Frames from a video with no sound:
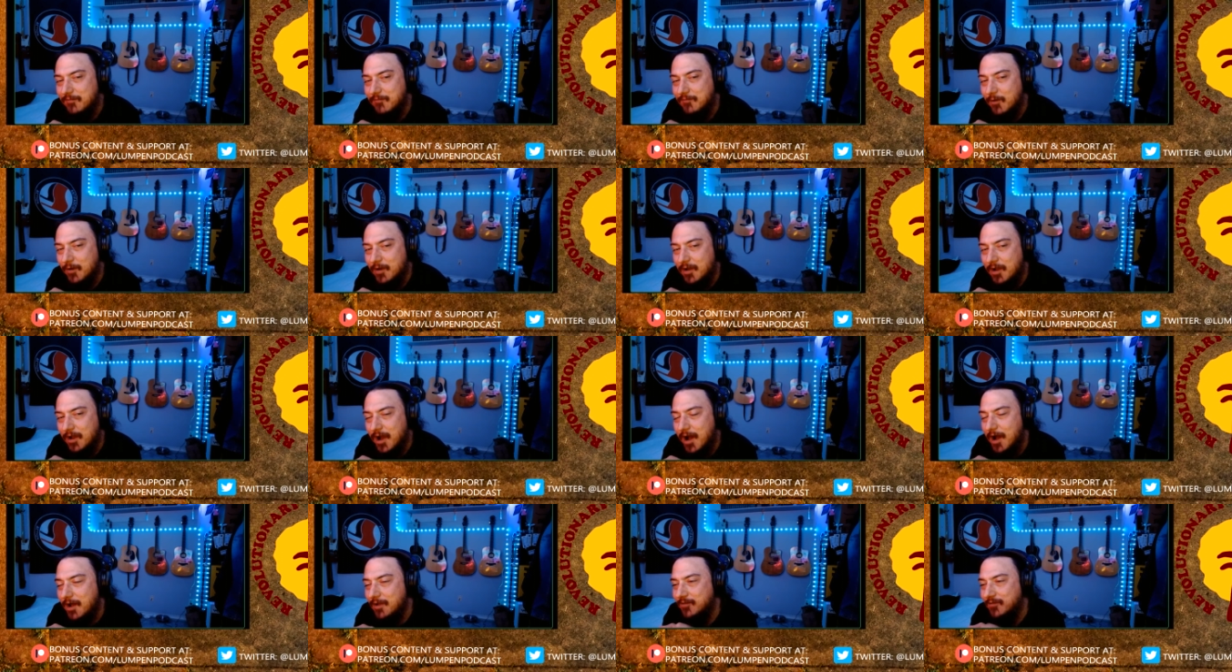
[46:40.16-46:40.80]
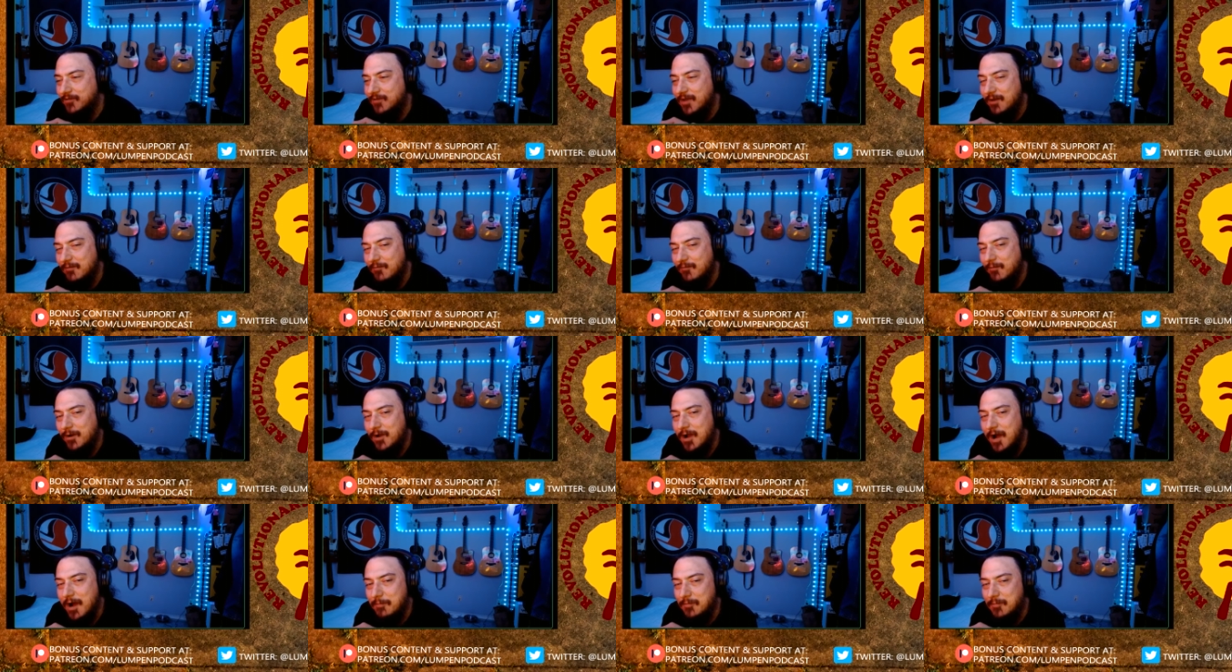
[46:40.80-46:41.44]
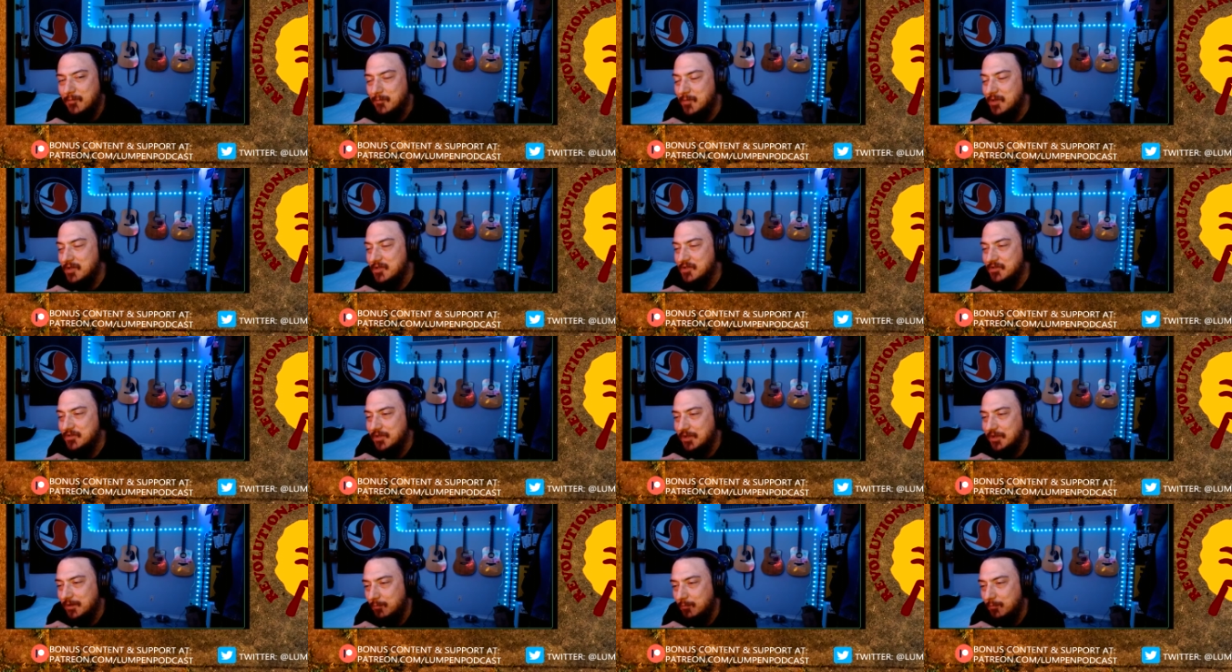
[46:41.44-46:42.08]
very it's not a very
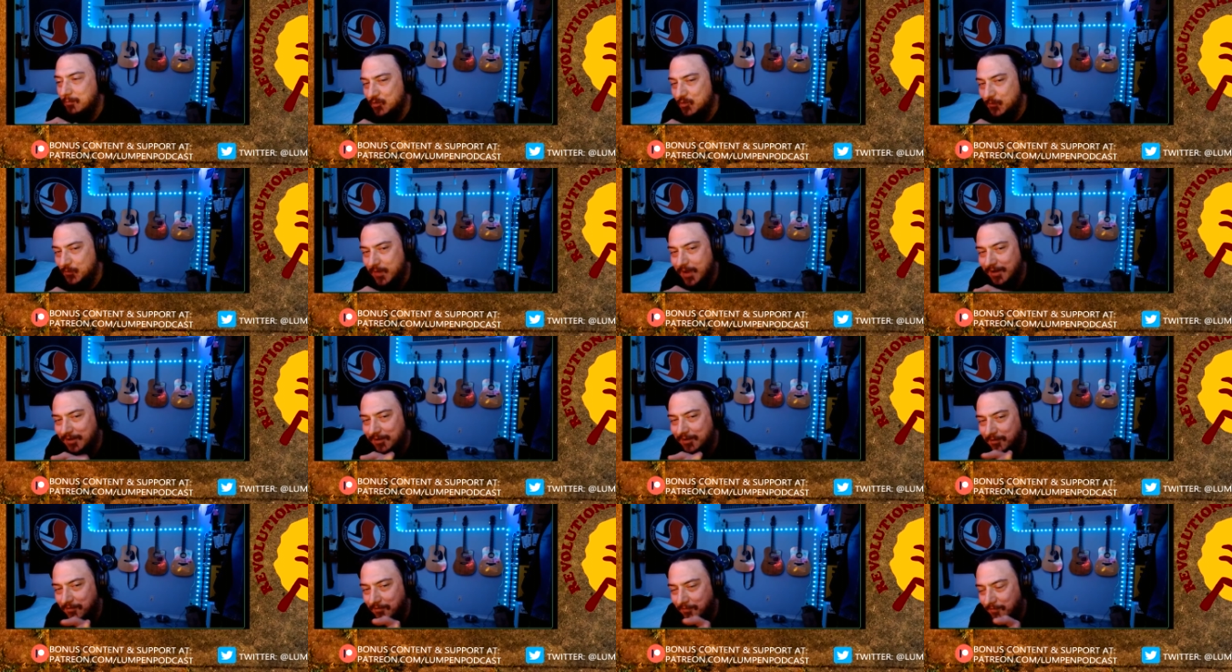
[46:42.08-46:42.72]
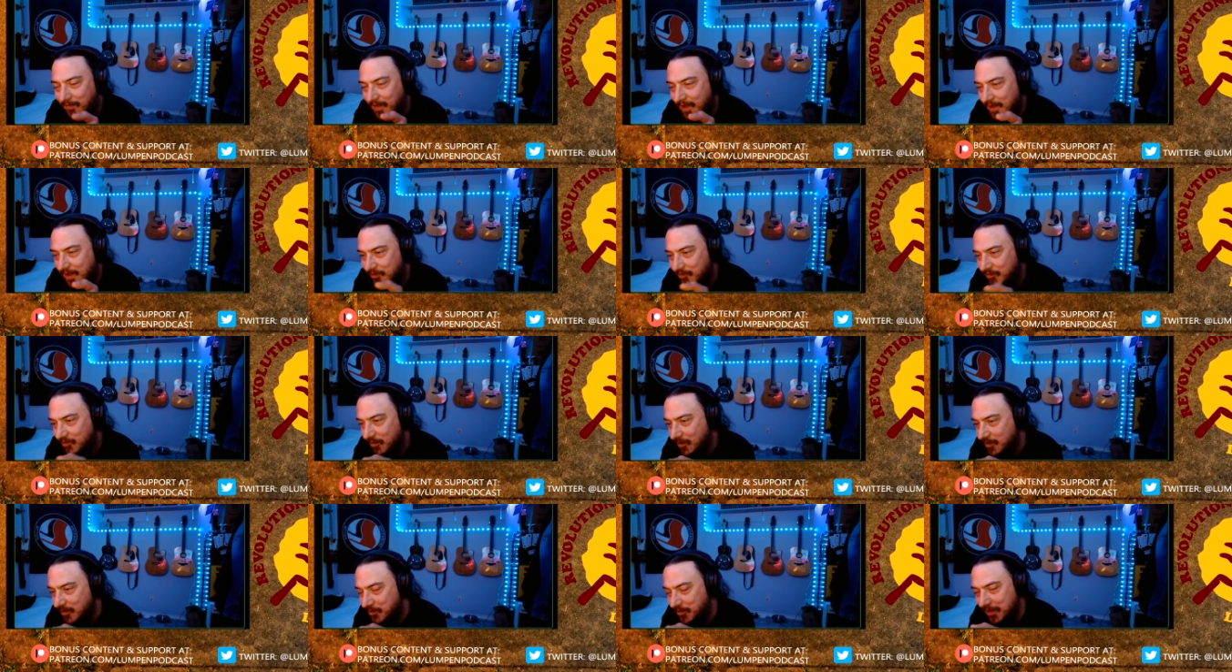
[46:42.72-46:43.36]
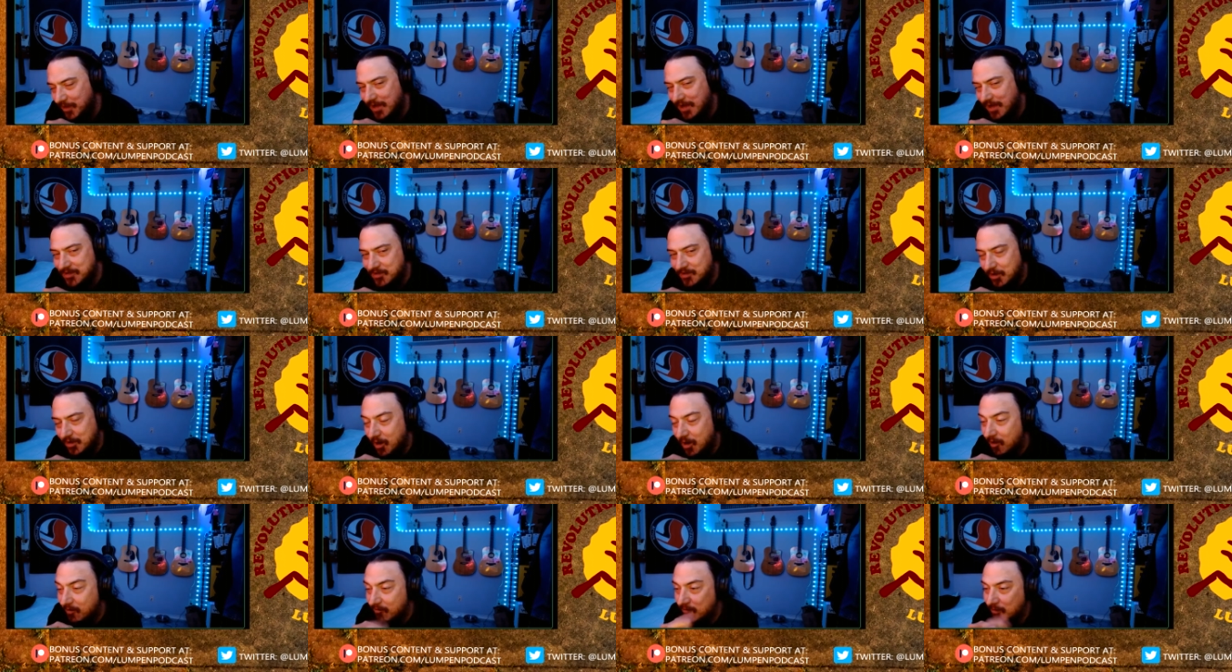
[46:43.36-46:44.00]
optimistic perspective that Sartre has to
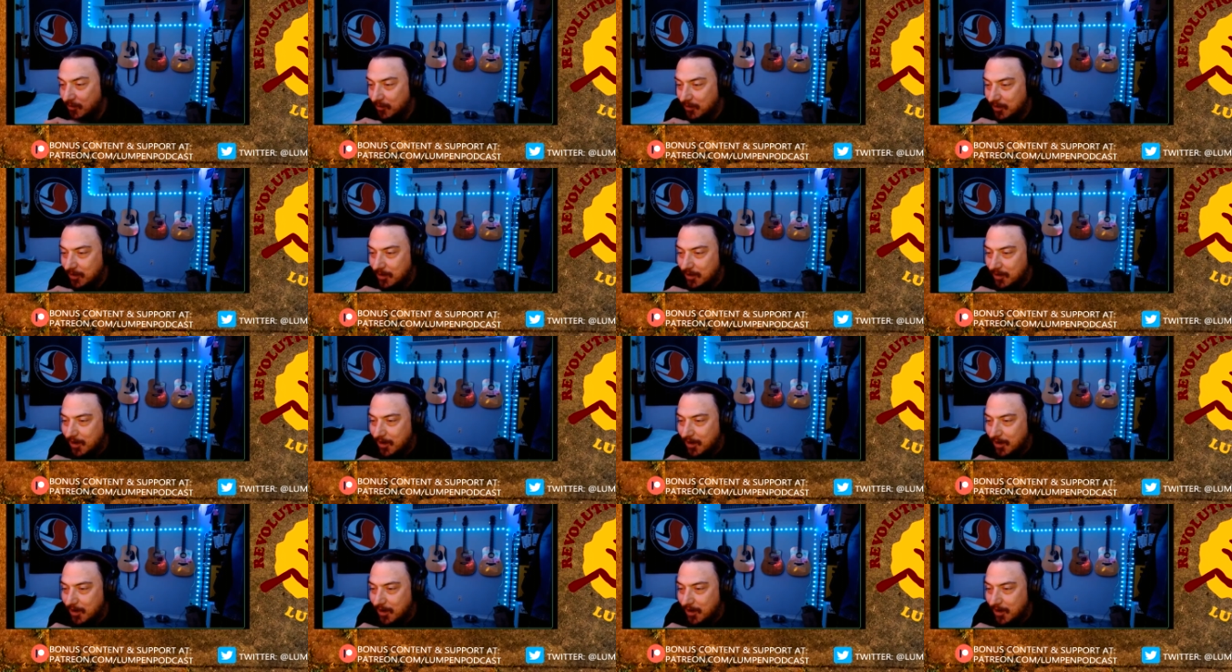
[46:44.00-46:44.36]
offer.